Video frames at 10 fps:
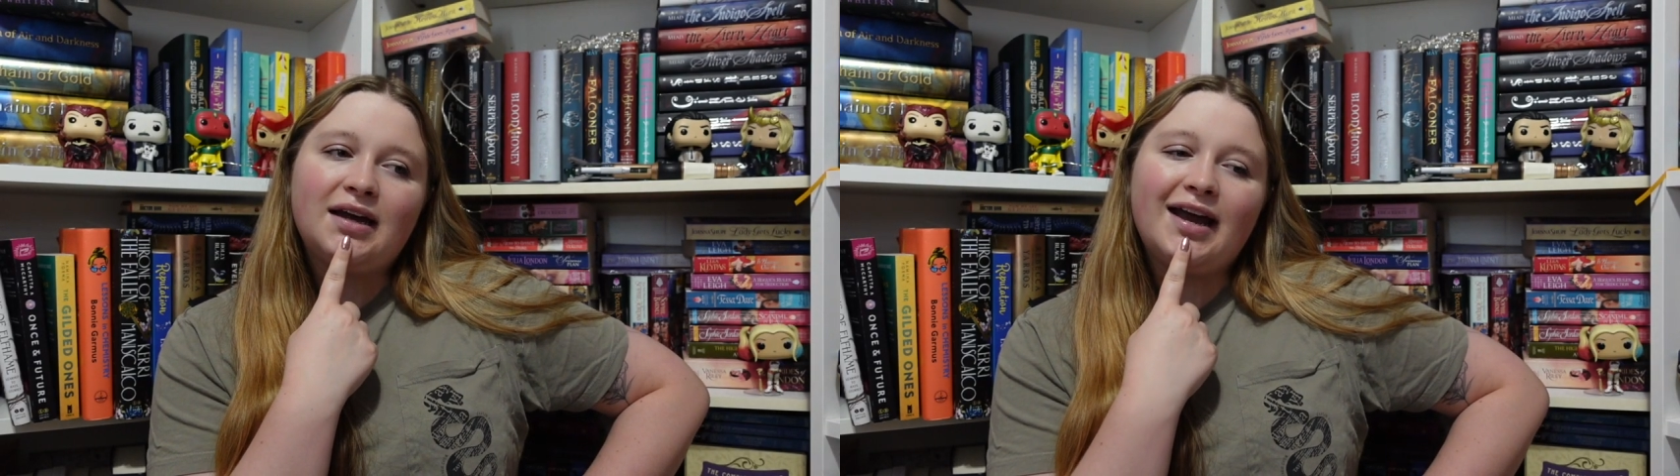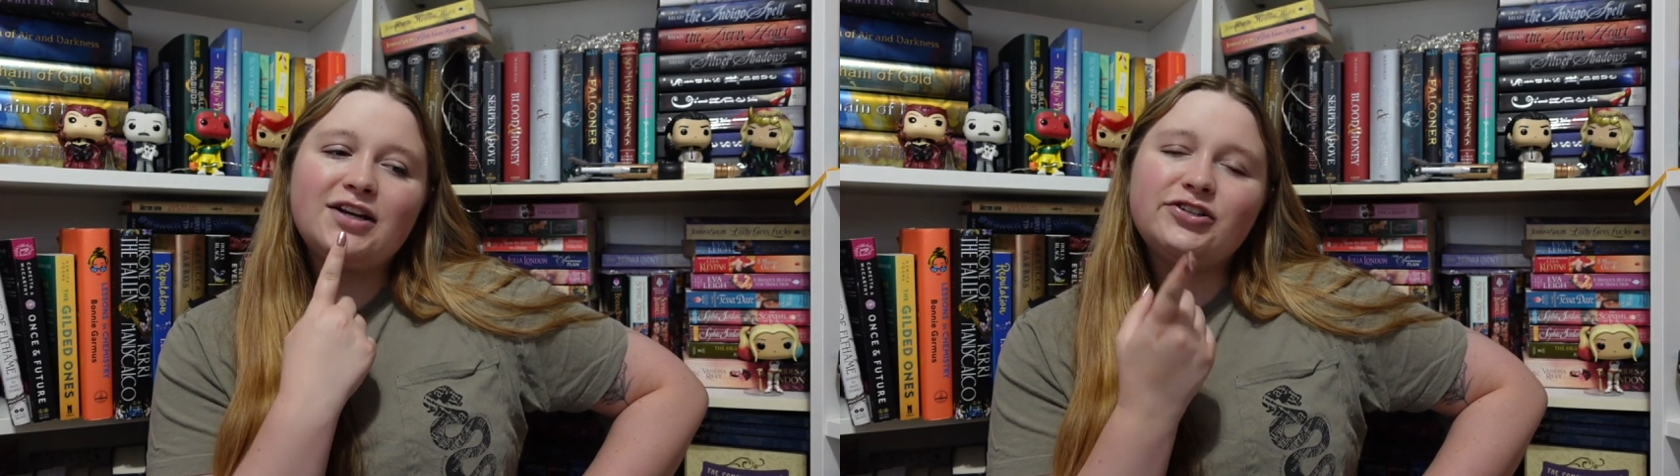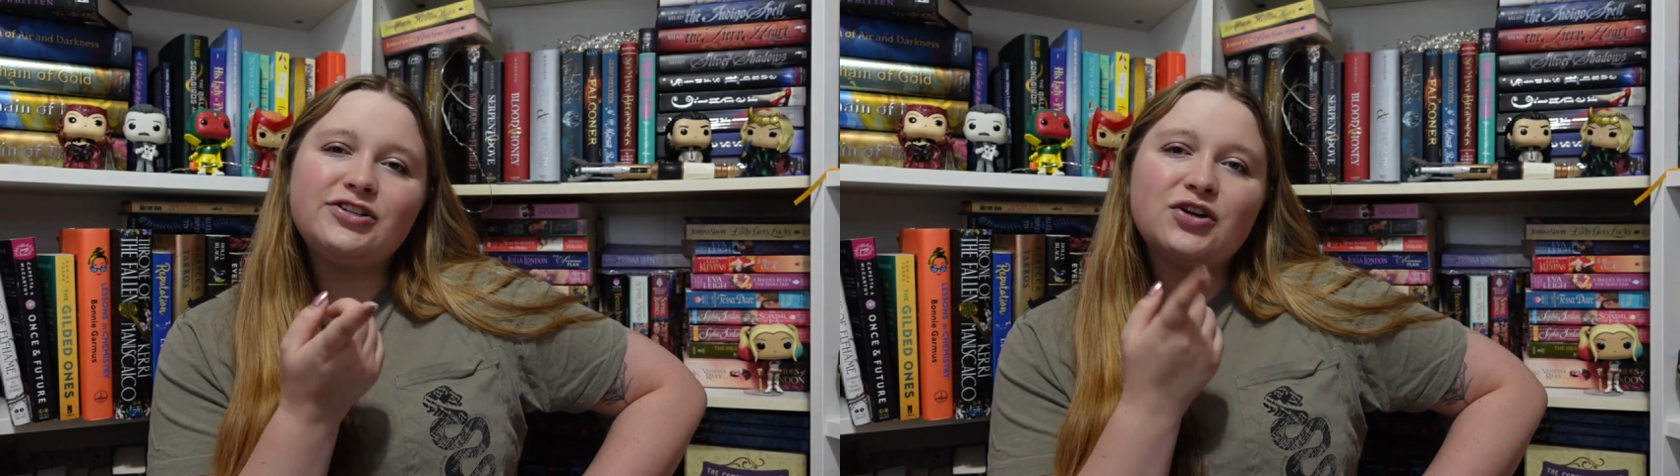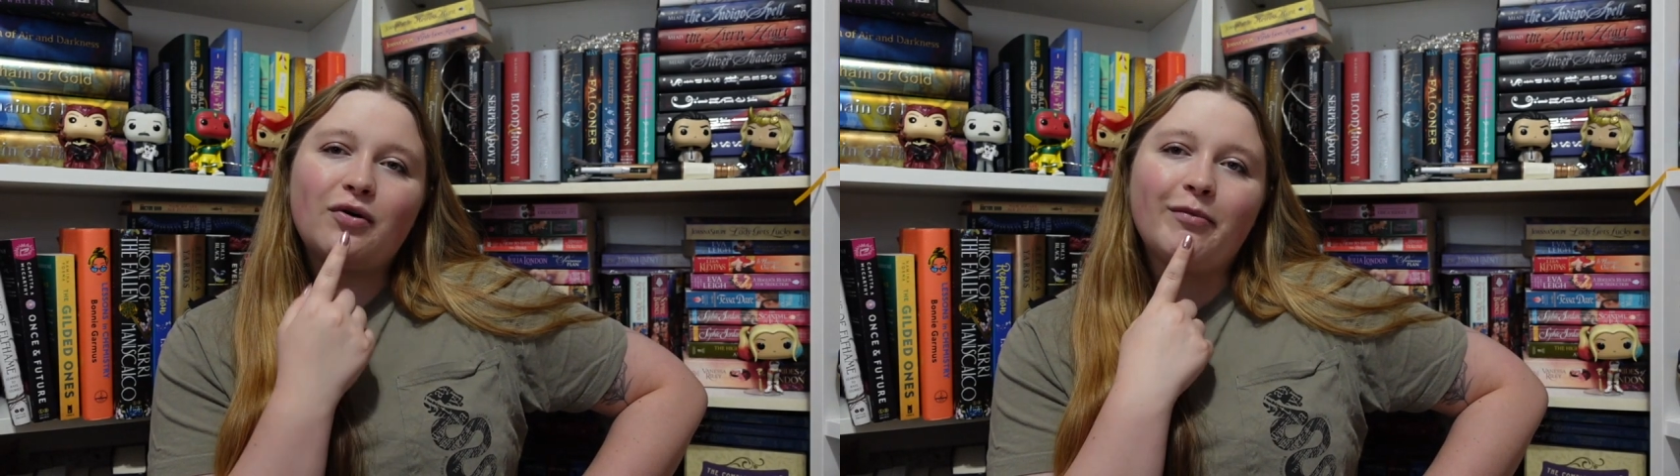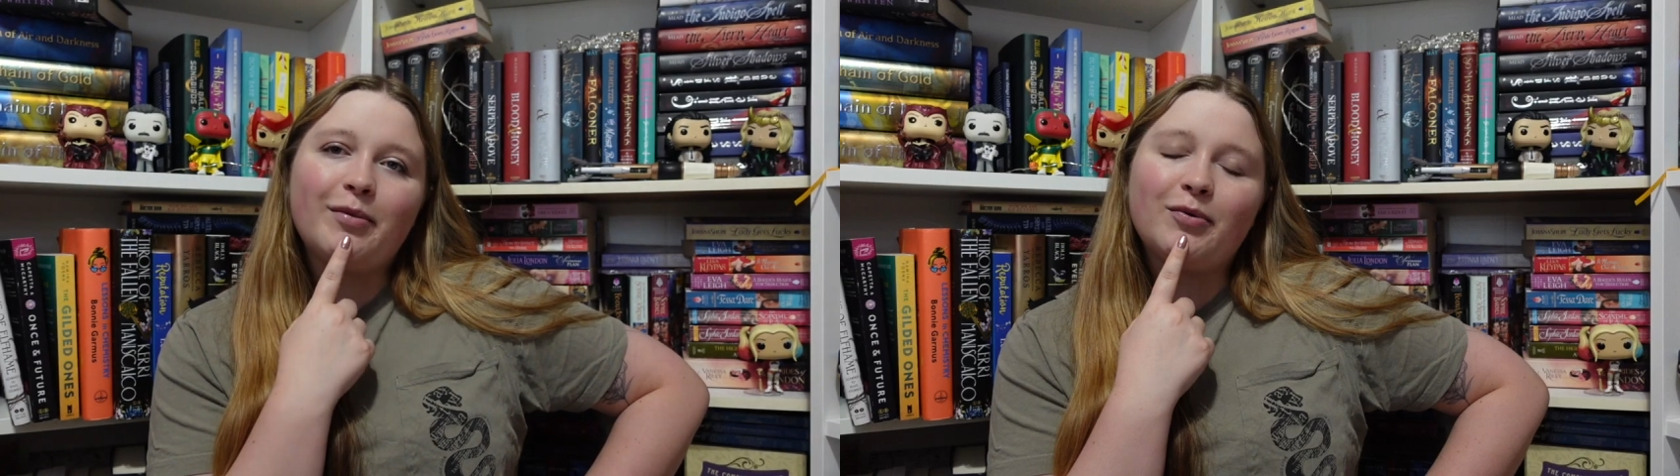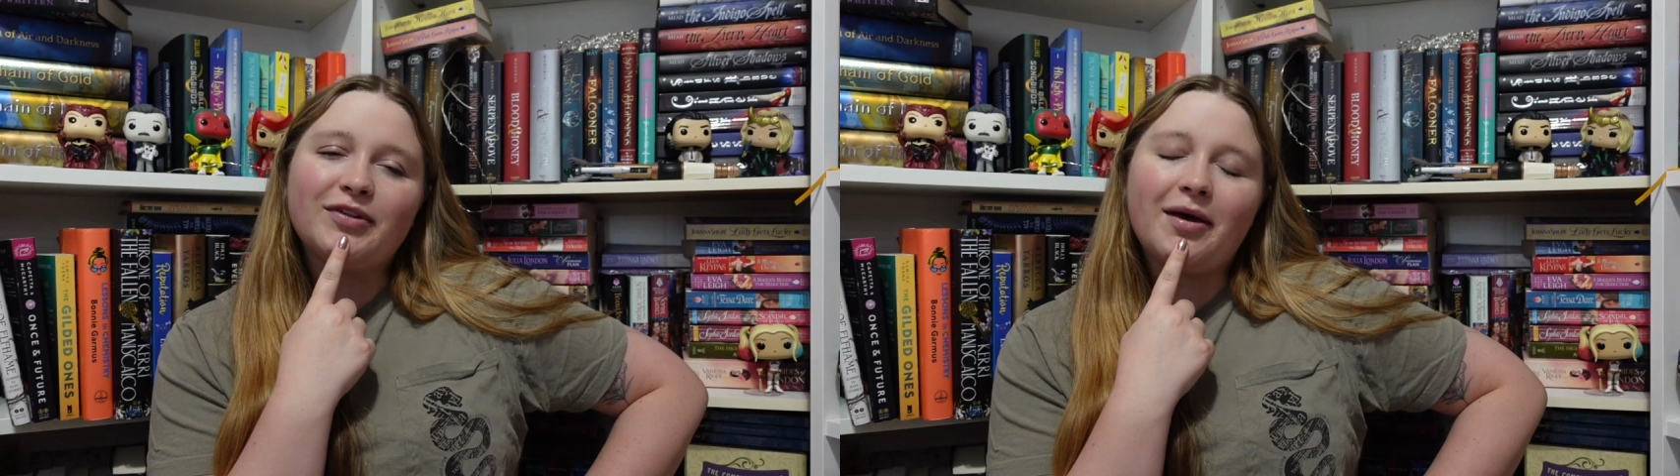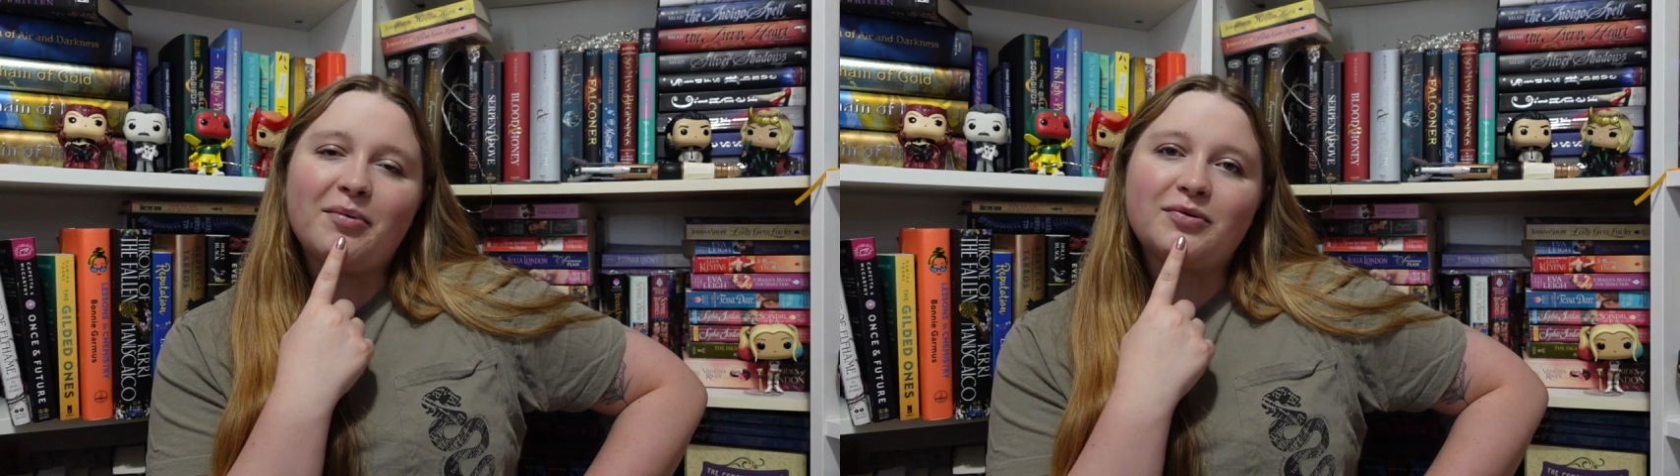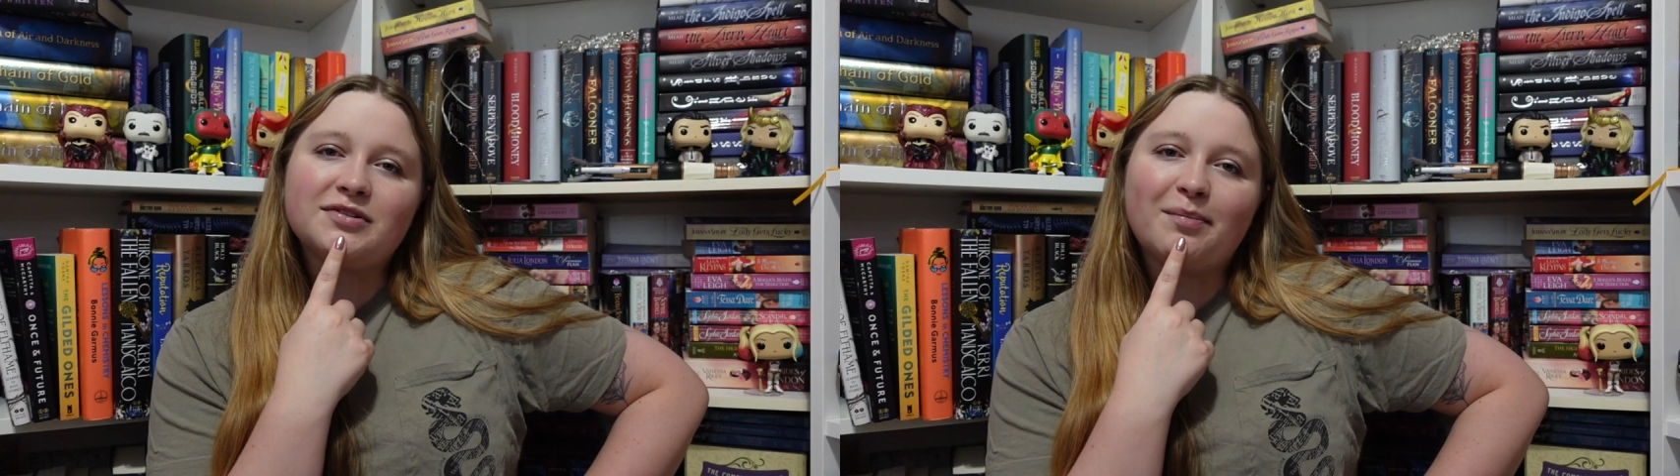I actually don't remember what that
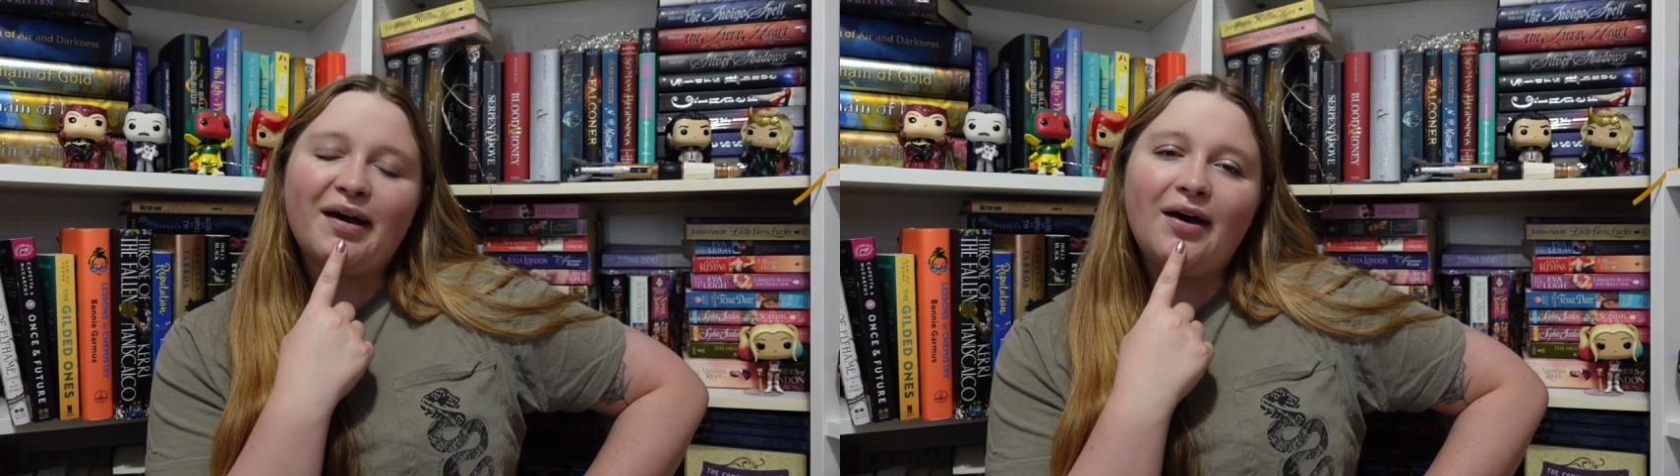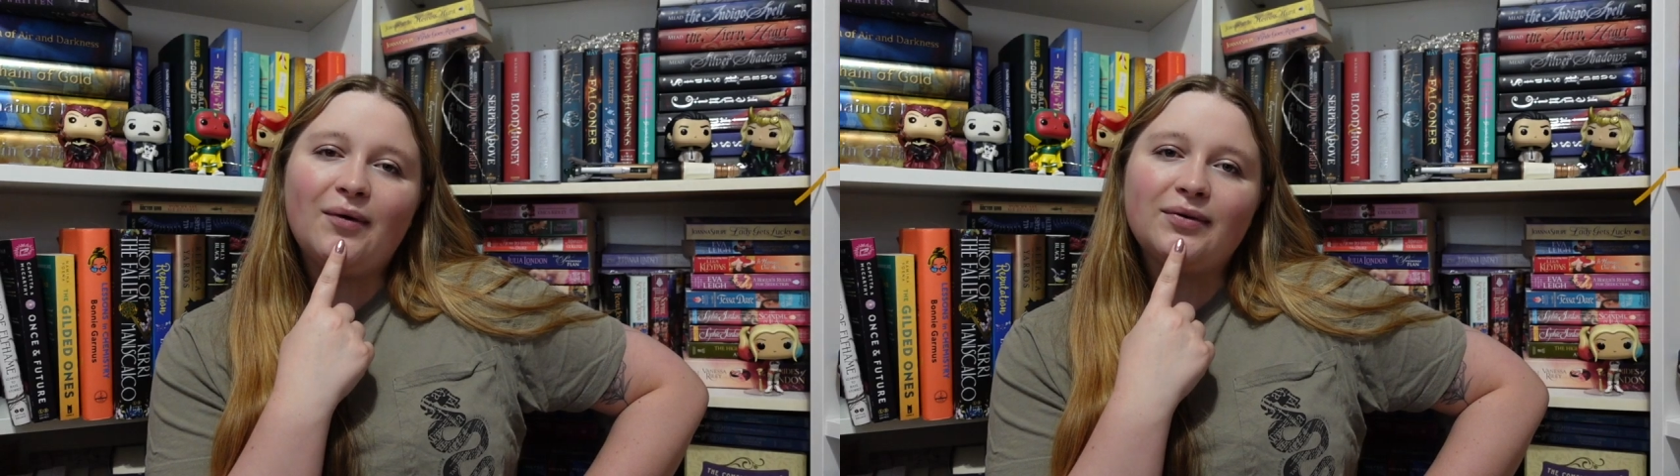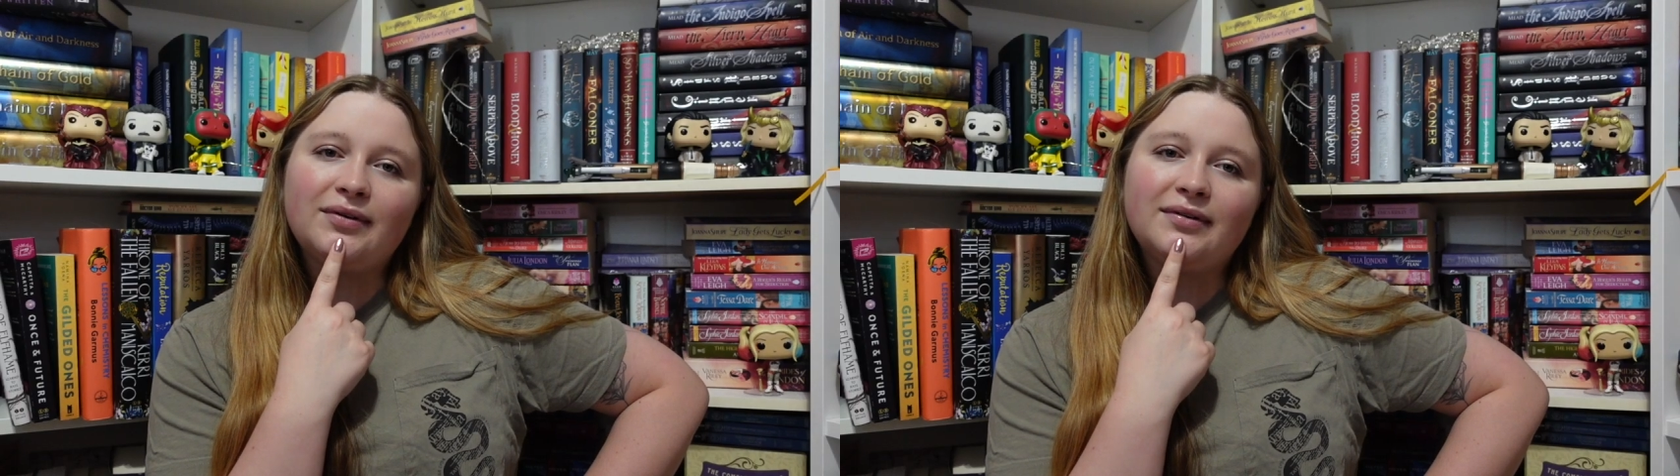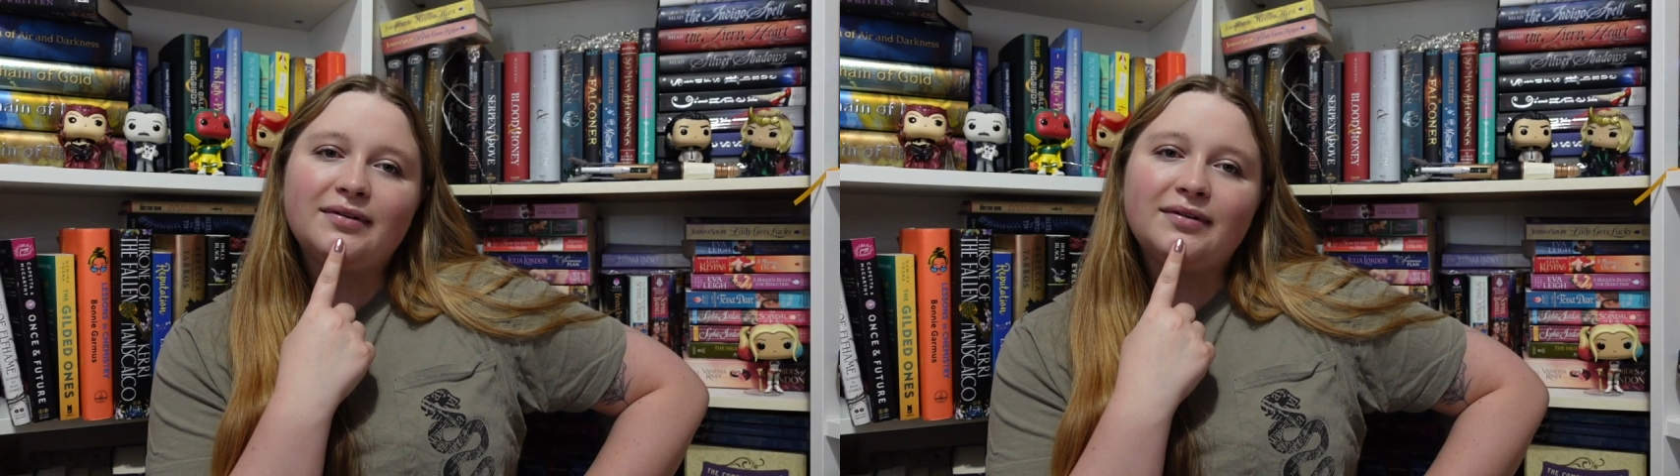book was about.